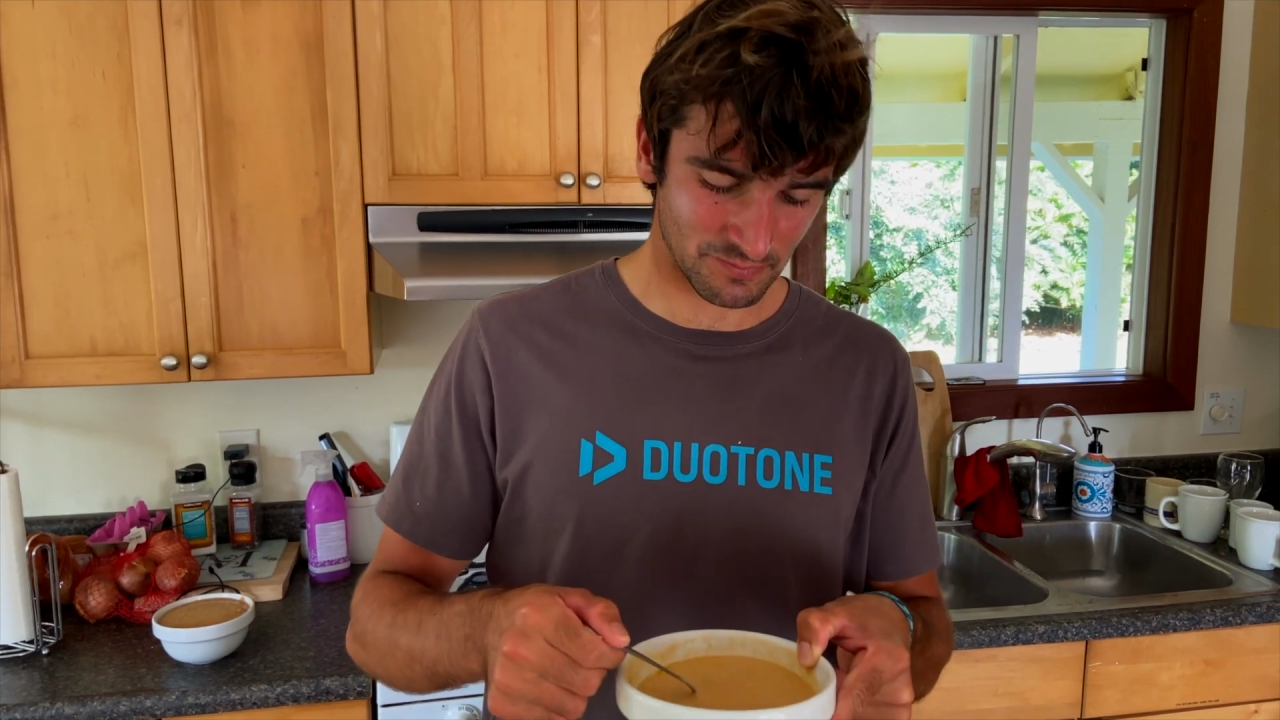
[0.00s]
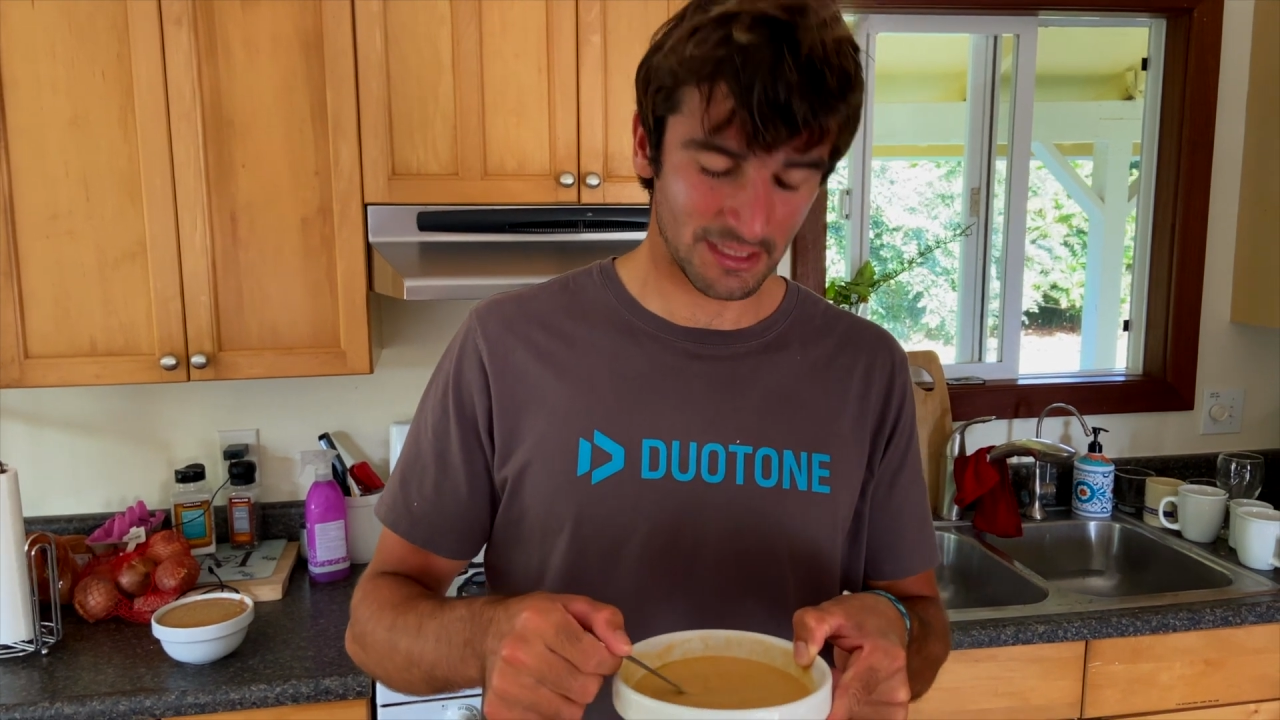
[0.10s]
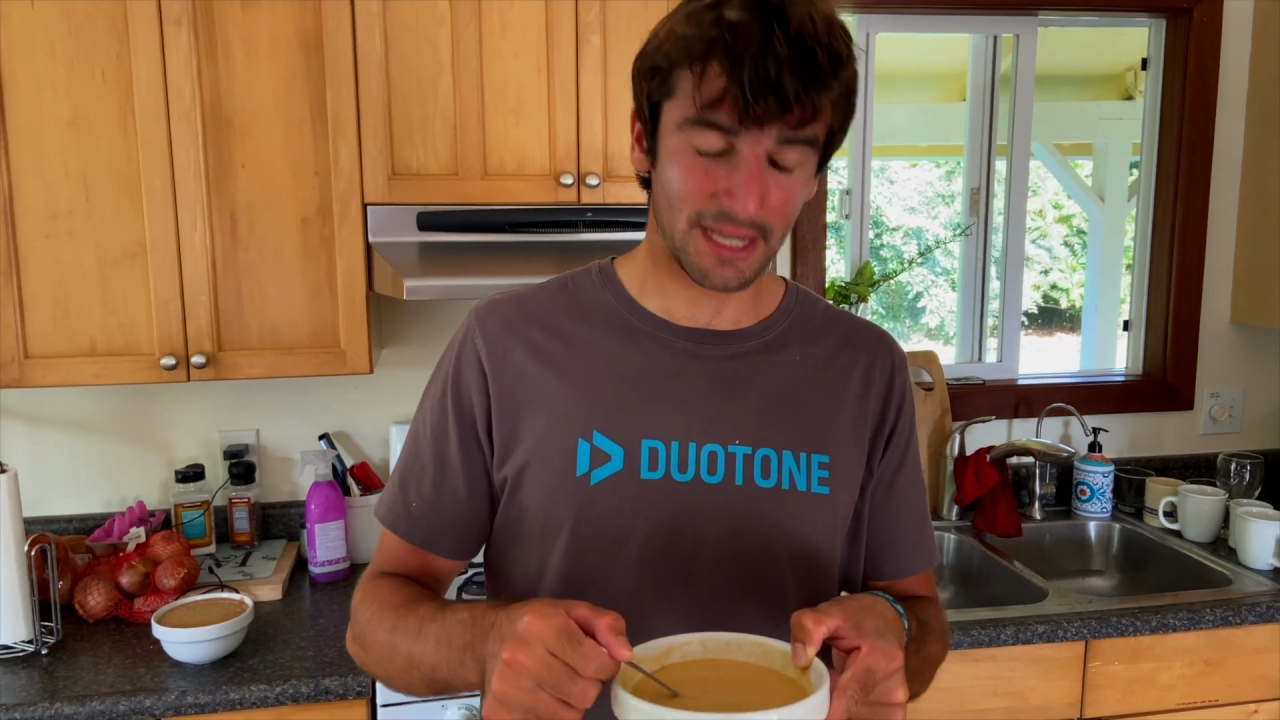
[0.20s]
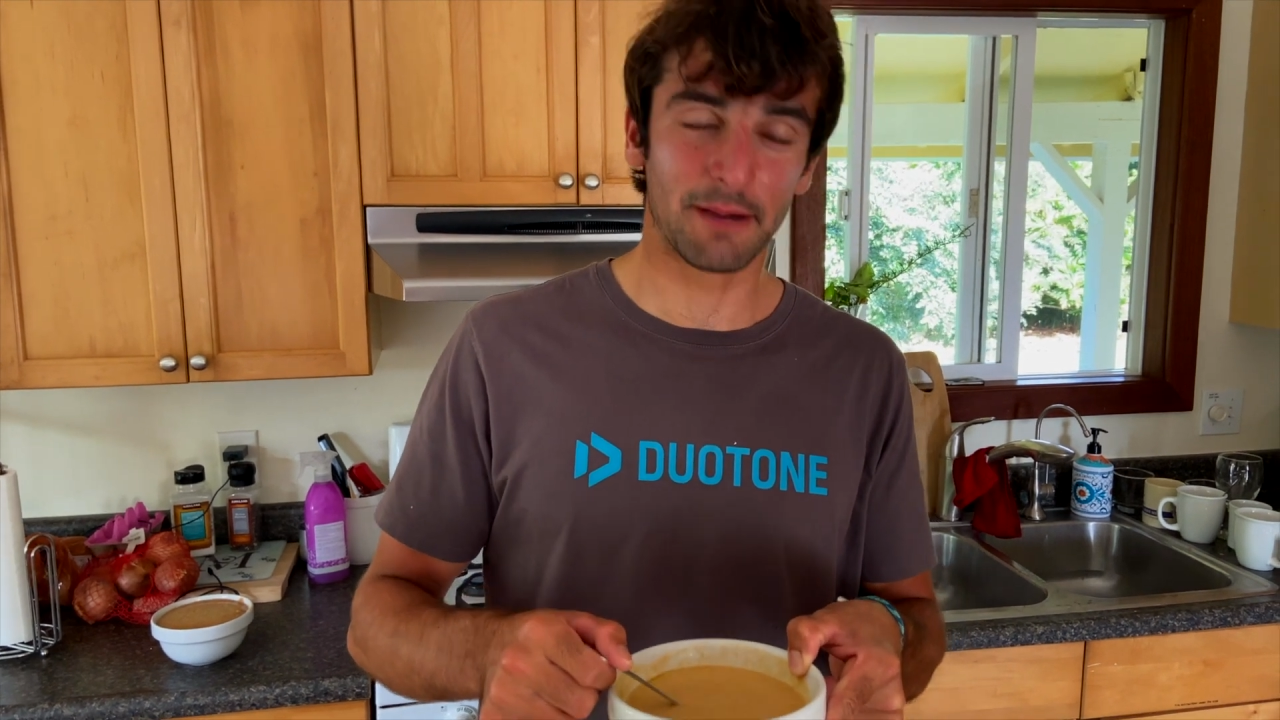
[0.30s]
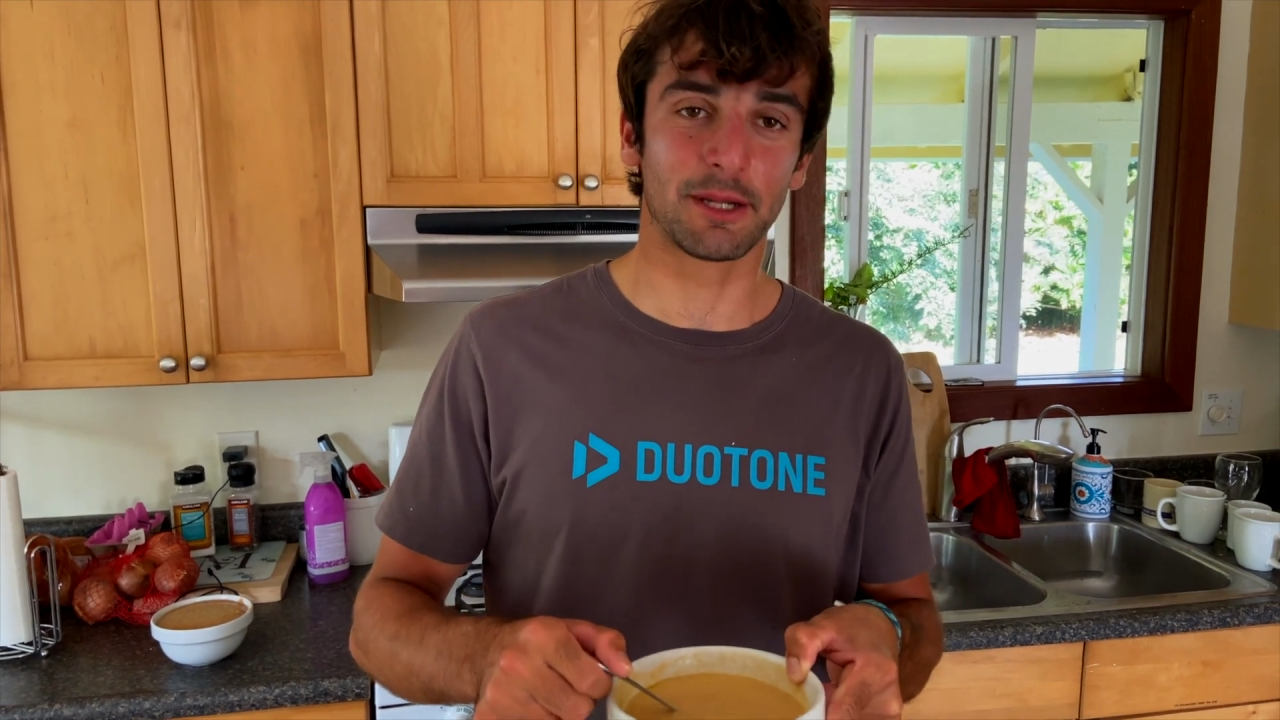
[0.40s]

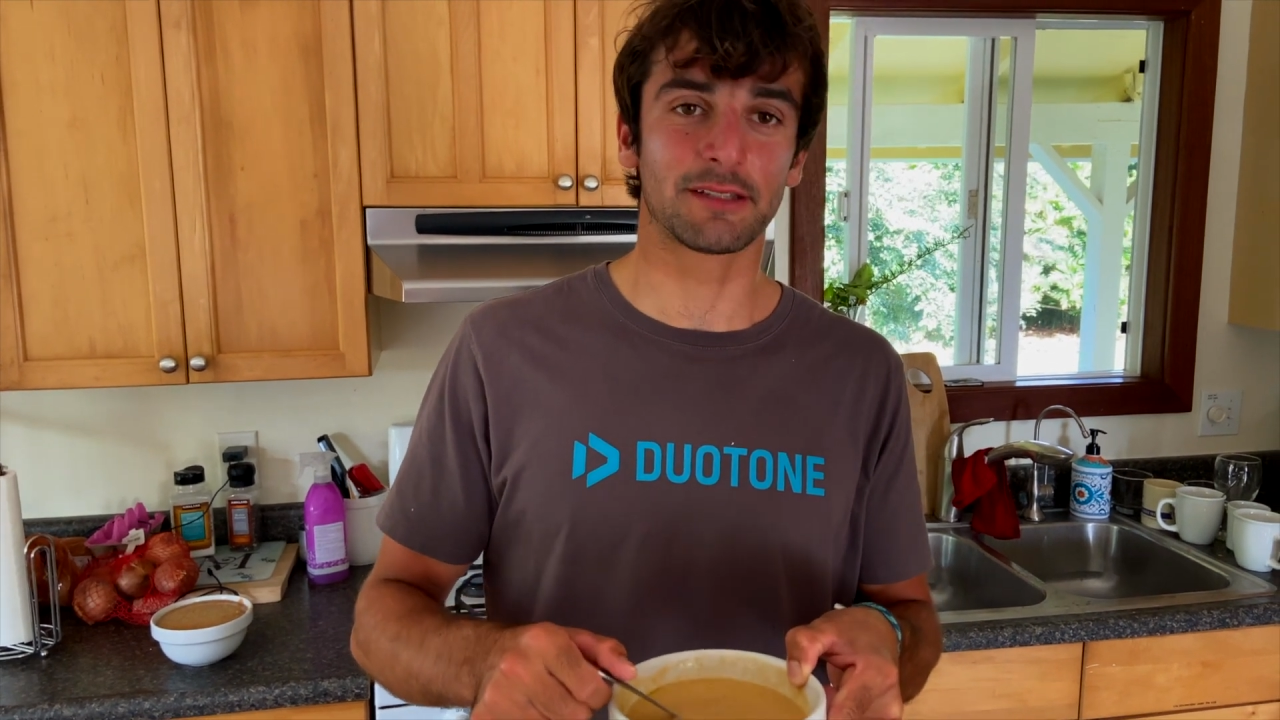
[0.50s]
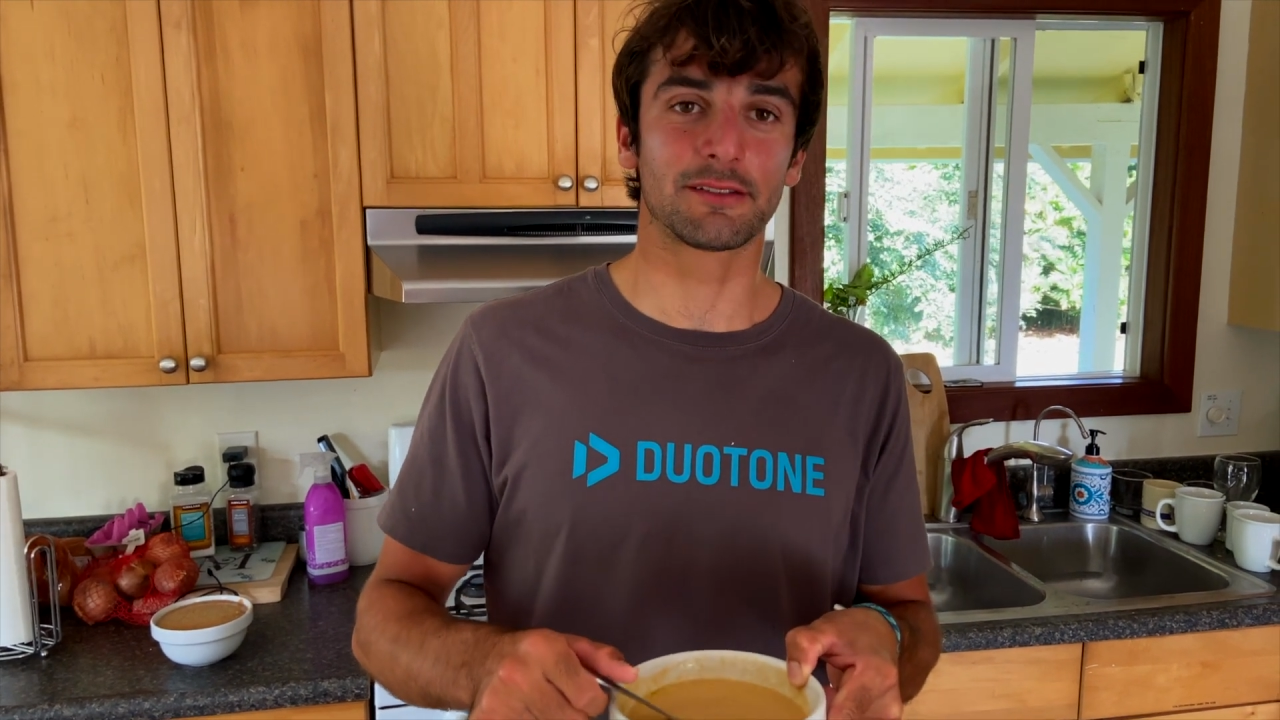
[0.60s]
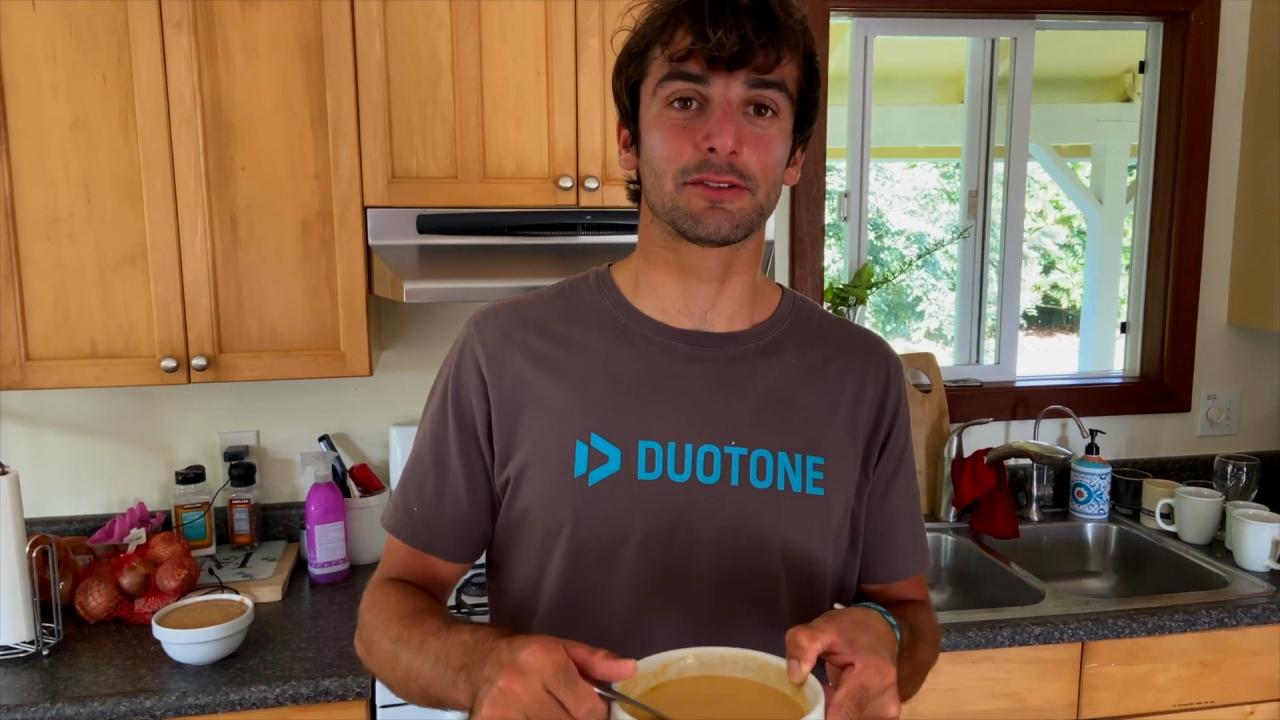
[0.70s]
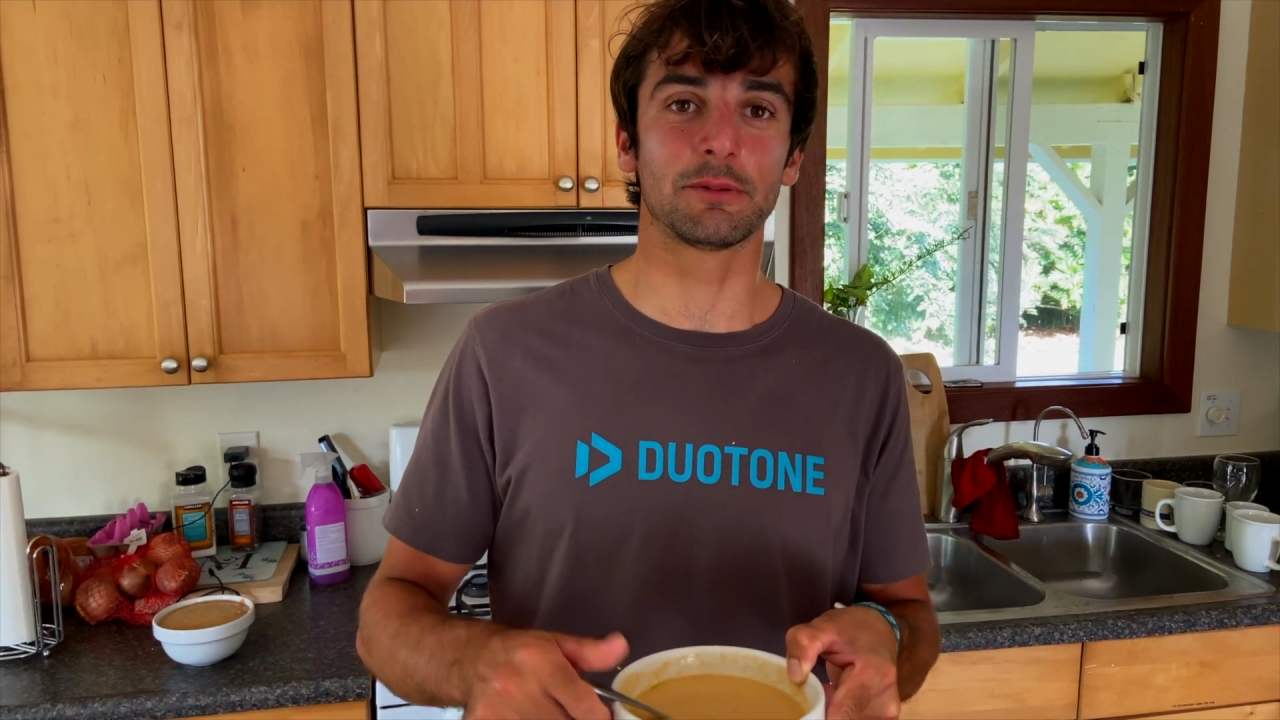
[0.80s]
Yeah, but to